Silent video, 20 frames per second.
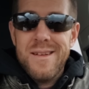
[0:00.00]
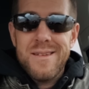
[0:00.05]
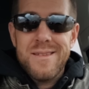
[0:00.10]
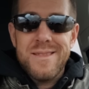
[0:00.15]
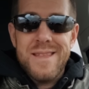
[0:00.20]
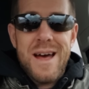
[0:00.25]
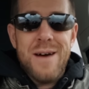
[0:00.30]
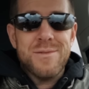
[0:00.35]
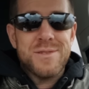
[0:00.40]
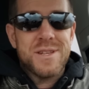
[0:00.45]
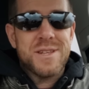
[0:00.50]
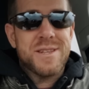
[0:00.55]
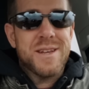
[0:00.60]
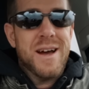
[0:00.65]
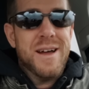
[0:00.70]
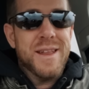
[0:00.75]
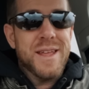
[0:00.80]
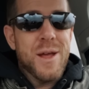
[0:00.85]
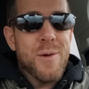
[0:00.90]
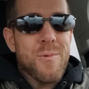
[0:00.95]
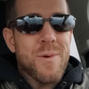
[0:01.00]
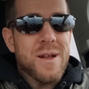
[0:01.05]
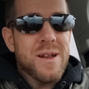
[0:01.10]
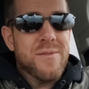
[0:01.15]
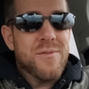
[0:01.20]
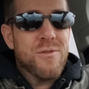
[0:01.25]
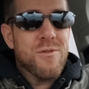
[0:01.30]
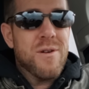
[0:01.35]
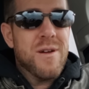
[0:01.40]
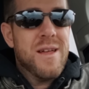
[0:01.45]
That was a sign to get rid
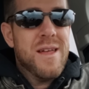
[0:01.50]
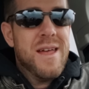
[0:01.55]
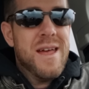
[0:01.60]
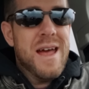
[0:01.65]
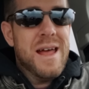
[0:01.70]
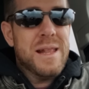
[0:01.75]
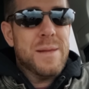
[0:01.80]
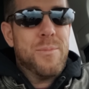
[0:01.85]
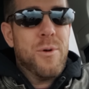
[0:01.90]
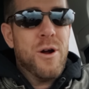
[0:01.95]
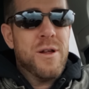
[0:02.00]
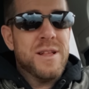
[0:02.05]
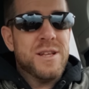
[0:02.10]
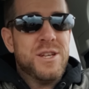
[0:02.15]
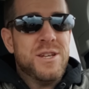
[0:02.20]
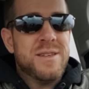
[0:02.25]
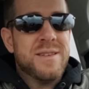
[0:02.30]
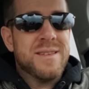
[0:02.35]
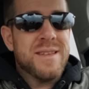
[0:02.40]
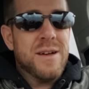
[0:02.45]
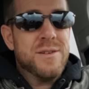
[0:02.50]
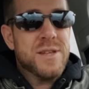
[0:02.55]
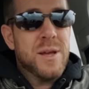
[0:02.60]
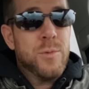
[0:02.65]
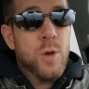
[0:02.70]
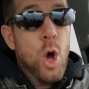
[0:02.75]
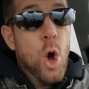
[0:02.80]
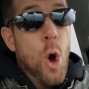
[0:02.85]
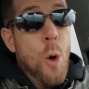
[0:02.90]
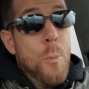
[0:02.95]
of her. And the part that she says, I was
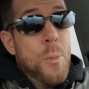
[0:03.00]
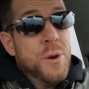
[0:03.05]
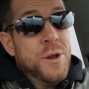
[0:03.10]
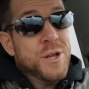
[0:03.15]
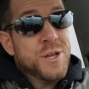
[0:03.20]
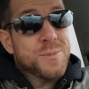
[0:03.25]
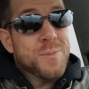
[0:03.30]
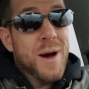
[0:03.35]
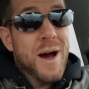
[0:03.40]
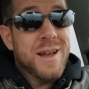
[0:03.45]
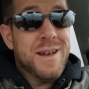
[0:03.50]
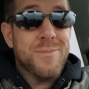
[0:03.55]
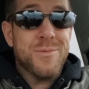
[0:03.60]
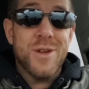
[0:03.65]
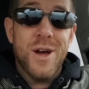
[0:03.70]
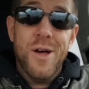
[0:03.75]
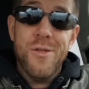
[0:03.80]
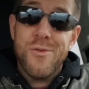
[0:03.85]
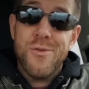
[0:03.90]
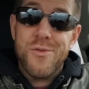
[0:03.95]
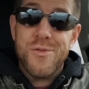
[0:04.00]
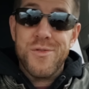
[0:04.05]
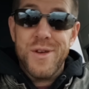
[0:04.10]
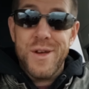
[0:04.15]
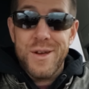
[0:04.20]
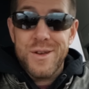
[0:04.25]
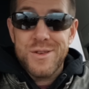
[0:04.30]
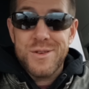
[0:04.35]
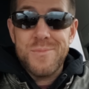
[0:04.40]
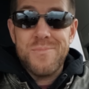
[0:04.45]
able to open his mind up to other
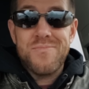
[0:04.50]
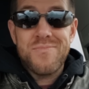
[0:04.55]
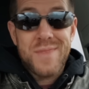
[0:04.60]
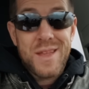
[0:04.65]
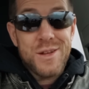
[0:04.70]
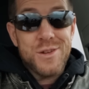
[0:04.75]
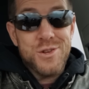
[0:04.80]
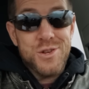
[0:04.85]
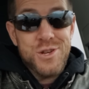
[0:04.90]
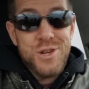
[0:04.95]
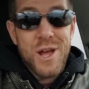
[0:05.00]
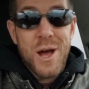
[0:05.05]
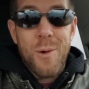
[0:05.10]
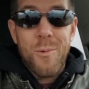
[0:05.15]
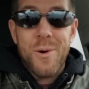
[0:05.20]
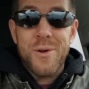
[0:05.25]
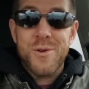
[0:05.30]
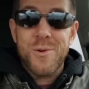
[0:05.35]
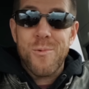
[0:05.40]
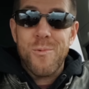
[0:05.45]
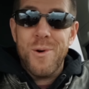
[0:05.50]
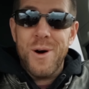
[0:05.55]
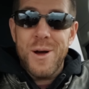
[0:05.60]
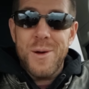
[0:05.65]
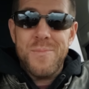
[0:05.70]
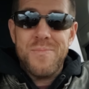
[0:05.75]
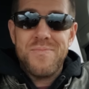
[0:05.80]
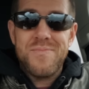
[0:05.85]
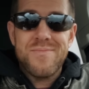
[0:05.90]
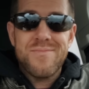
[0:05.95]
things. Gee, I wonder
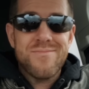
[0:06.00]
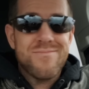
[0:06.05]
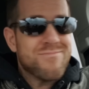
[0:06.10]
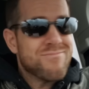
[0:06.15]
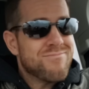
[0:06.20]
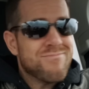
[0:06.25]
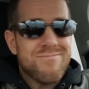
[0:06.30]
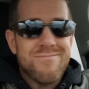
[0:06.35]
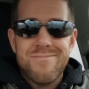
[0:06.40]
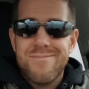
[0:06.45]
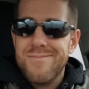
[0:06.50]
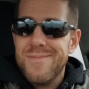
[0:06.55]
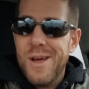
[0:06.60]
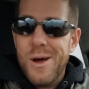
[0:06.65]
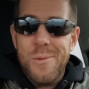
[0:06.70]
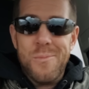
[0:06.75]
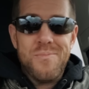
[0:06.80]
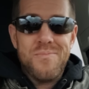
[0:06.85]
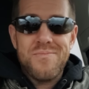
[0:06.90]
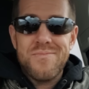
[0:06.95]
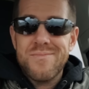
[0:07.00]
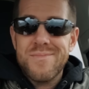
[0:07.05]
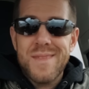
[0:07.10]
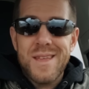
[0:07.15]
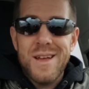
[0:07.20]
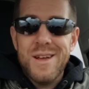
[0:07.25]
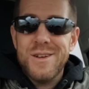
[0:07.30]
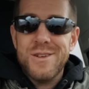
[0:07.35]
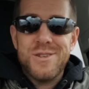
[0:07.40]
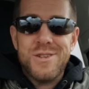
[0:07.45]
what. No.
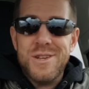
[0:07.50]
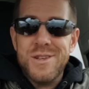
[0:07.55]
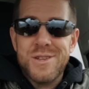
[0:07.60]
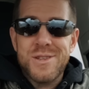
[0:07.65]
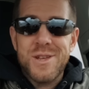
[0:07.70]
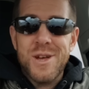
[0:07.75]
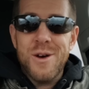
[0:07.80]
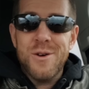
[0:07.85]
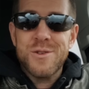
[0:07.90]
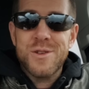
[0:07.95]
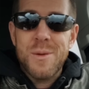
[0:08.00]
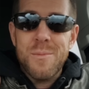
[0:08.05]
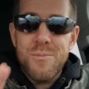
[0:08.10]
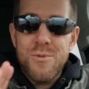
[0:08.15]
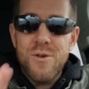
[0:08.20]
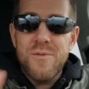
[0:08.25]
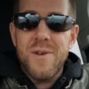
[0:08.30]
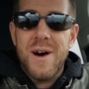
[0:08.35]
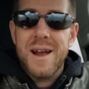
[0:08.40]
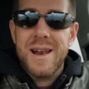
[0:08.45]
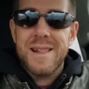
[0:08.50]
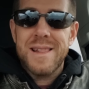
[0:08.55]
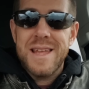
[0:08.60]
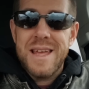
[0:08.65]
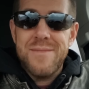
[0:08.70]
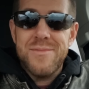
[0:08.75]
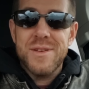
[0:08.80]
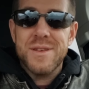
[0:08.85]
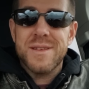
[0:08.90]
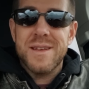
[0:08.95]
She's toast. Move on.
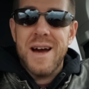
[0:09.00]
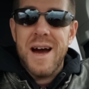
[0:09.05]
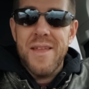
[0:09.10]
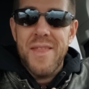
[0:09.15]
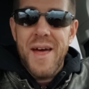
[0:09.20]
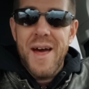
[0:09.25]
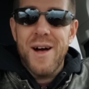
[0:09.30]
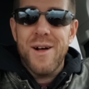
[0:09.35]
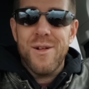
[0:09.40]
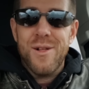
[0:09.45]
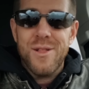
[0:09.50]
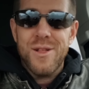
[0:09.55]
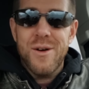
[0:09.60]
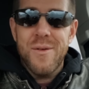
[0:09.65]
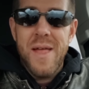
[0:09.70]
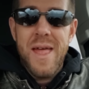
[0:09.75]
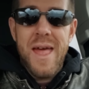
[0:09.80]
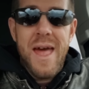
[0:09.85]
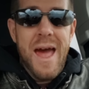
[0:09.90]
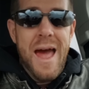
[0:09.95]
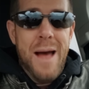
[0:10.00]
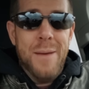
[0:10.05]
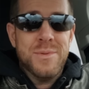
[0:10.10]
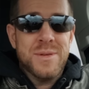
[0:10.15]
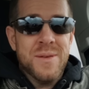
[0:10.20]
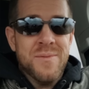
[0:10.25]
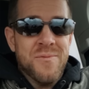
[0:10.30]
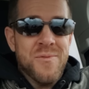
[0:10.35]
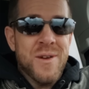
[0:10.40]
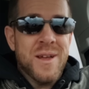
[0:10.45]
Leave this guy the hell alone. Have
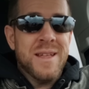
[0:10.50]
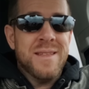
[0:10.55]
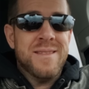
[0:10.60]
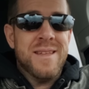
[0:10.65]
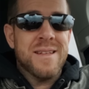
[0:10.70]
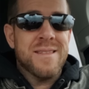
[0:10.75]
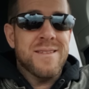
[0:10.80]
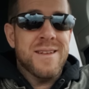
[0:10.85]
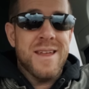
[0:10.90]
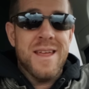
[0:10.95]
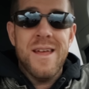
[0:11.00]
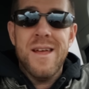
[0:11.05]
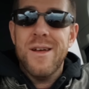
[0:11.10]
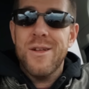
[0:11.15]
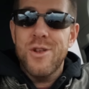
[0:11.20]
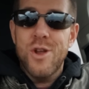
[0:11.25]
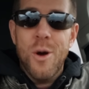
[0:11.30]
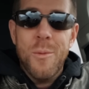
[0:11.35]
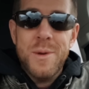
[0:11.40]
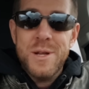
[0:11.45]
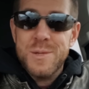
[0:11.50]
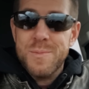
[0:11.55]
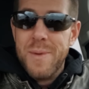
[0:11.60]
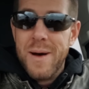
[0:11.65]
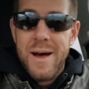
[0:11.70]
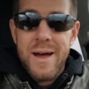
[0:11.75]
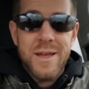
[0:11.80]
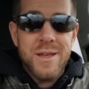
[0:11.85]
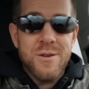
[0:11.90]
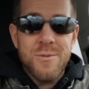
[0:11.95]
some freaking dignity. Nobody's
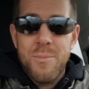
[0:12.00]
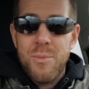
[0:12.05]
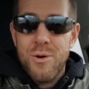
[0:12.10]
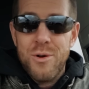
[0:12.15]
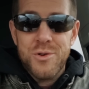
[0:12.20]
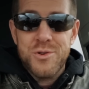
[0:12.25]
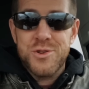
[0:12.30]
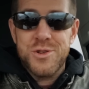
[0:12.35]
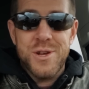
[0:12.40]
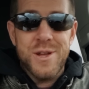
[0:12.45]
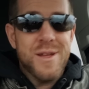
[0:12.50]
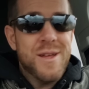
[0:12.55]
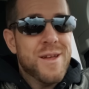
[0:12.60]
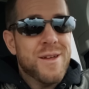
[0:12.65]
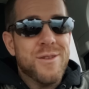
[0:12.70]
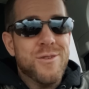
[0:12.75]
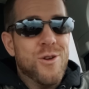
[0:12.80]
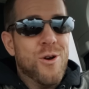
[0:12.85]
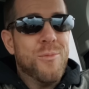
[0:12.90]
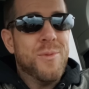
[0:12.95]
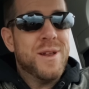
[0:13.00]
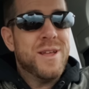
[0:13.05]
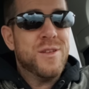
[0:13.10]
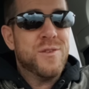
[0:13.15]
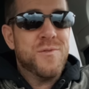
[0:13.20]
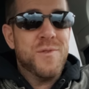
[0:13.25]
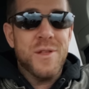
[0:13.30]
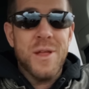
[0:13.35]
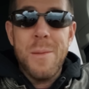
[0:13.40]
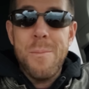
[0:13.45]
buying your bullshit.
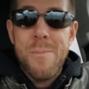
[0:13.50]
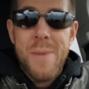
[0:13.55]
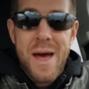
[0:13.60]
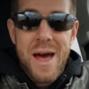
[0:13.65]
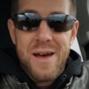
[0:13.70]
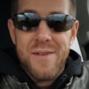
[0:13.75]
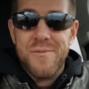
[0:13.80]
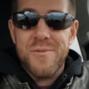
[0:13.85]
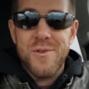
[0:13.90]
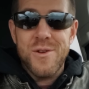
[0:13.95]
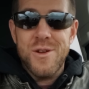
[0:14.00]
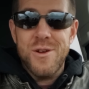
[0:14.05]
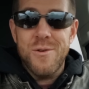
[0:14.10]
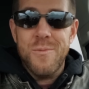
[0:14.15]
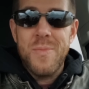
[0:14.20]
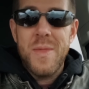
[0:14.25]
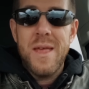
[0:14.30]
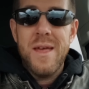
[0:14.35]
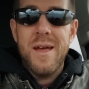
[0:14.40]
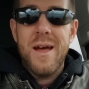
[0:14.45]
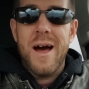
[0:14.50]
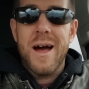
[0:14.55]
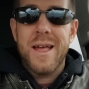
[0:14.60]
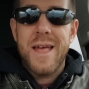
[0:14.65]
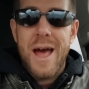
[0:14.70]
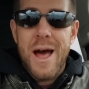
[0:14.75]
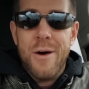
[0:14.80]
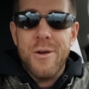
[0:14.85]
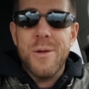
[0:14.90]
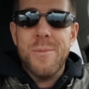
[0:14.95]
Nobody's feeling bad for you.
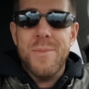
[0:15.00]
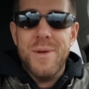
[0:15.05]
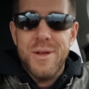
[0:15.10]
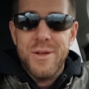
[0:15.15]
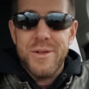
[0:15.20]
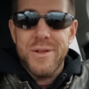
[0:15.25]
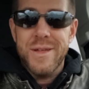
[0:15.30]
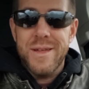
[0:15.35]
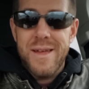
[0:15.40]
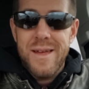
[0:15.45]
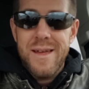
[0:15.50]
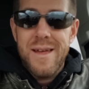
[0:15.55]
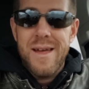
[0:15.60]
Accountability.